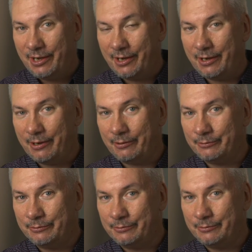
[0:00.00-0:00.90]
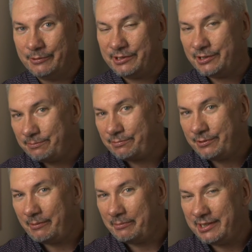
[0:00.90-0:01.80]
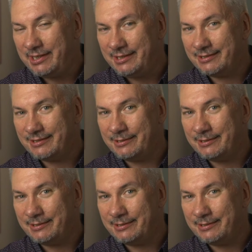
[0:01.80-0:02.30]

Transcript: which is probably